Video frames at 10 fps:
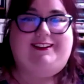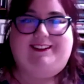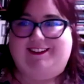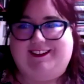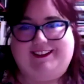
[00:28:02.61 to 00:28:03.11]

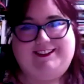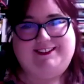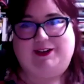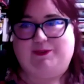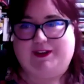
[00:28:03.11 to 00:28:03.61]
like you
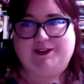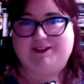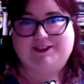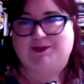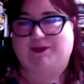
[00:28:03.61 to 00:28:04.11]
say, we
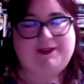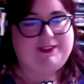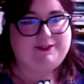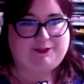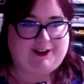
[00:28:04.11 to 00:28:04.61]
could talk about
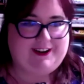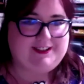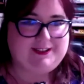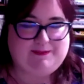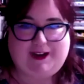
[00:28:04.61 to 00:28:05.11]
this for
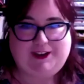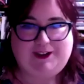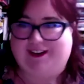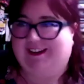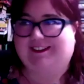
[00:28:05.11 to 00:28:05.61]
ages, but
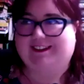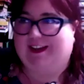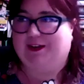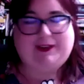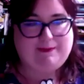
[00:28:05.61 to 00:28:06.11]
I need to let
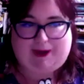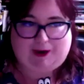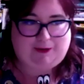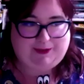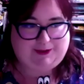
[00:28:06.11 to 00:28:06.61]
you get back
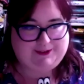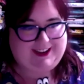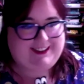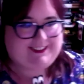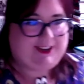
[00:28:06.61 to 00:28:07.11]
on with your
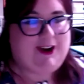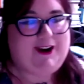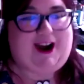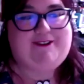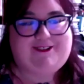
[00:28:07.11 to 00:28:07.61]
days. So
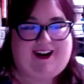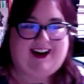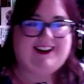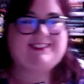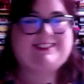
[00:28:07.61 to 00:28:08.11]
I will
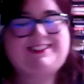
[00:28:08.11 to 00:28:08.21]
ask